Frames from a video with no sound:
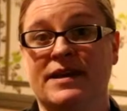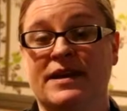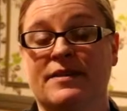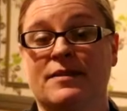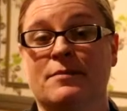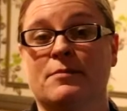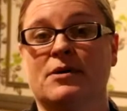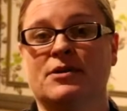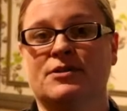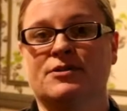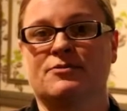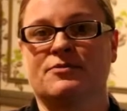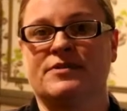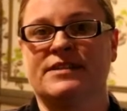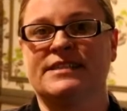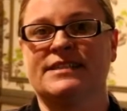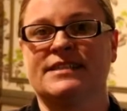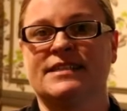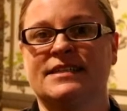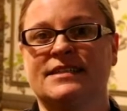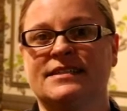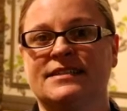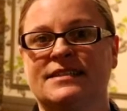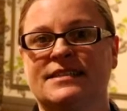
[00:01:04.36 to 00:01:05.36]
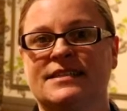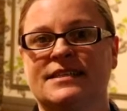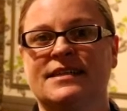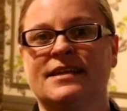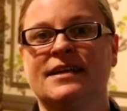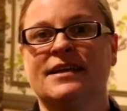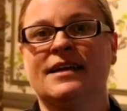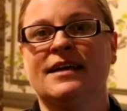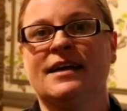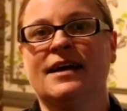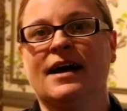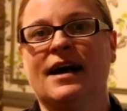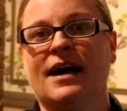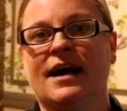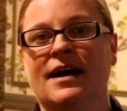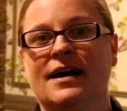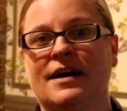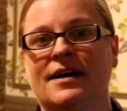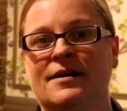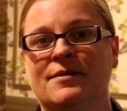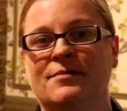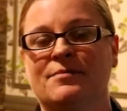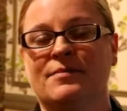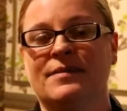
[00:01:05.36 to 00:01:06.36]
being the most recent.
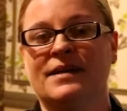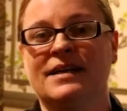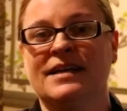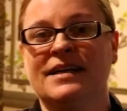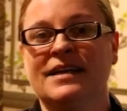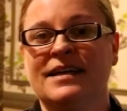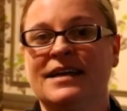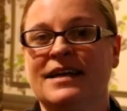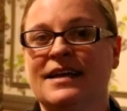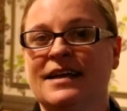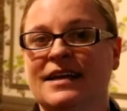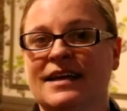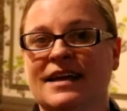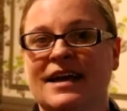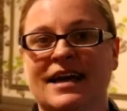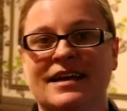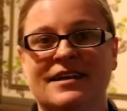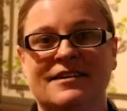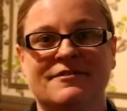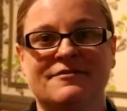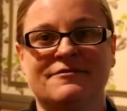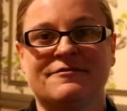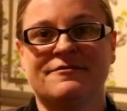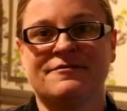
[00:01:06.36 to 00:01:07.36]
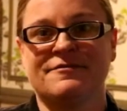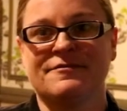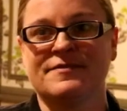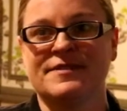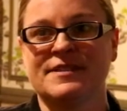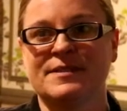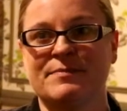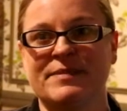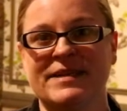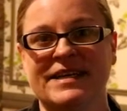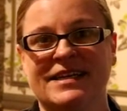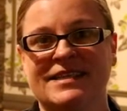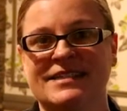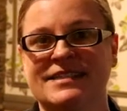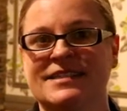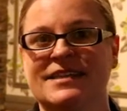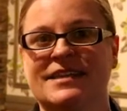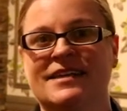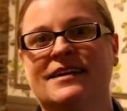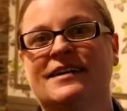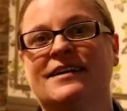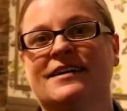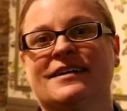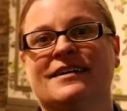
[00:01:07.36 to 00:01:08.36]
Um, kind of speaks
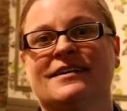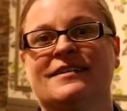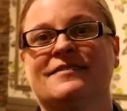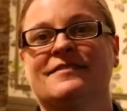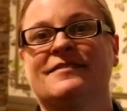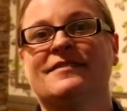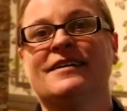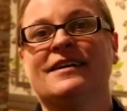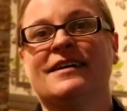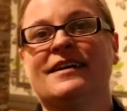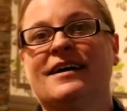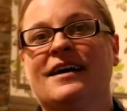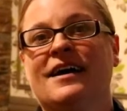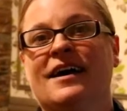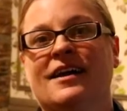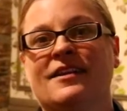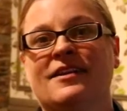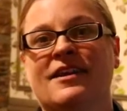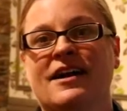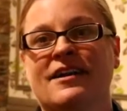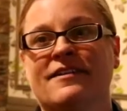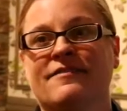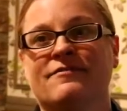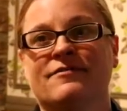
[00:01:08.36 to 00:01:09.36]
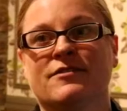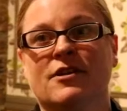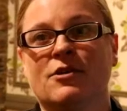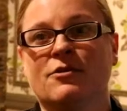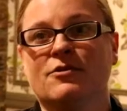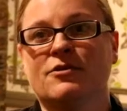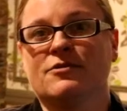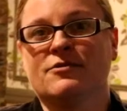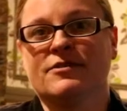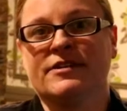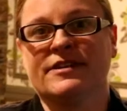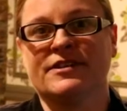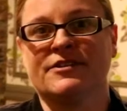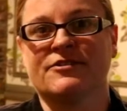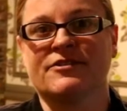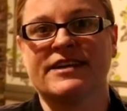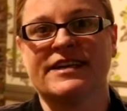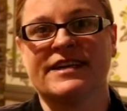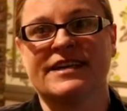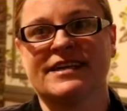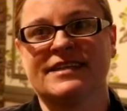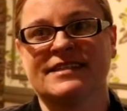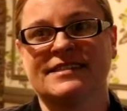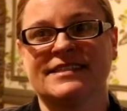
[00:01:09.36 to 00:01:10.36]
to a lot of local
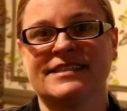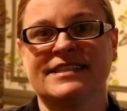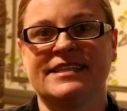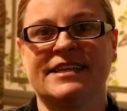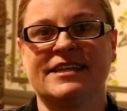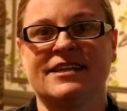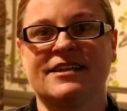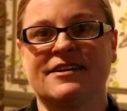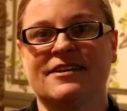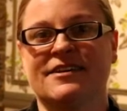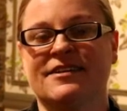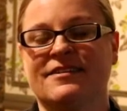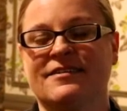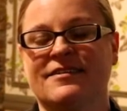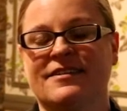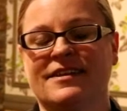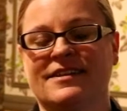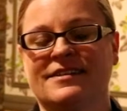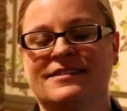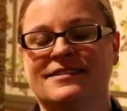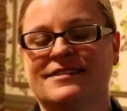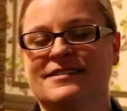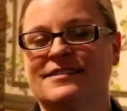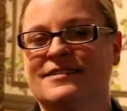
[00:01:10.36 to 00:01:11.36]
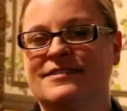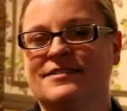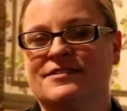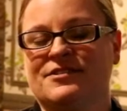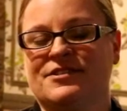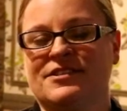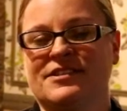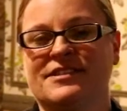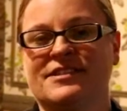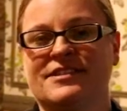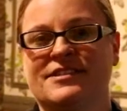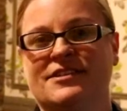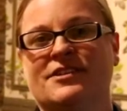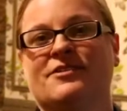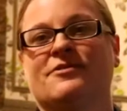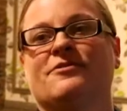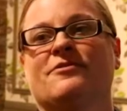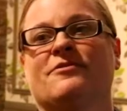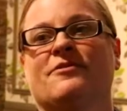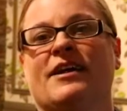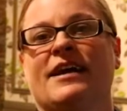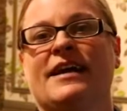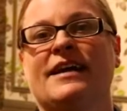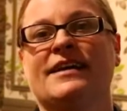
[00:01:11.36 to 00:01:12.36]
ingredients here that's just so
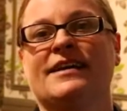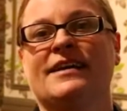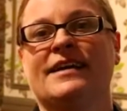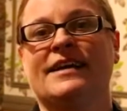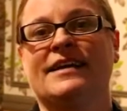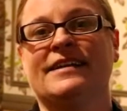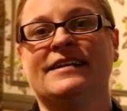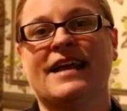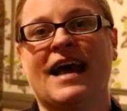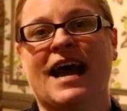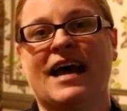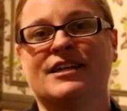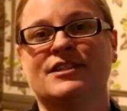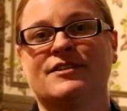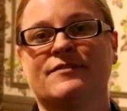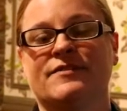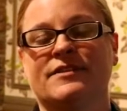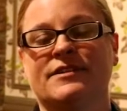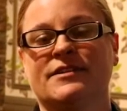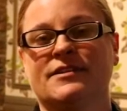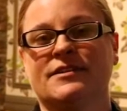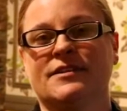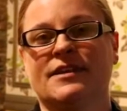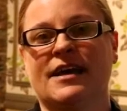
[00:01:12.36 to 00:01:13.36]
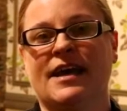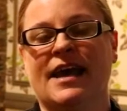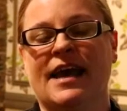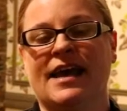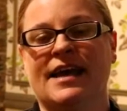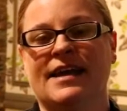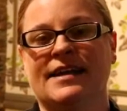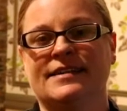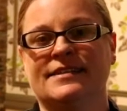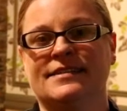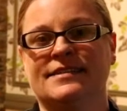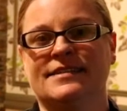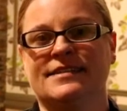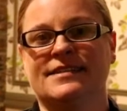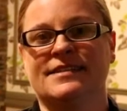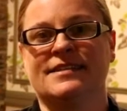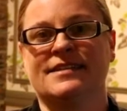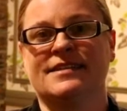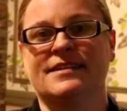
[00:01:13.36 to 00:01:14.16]
great in Nashville and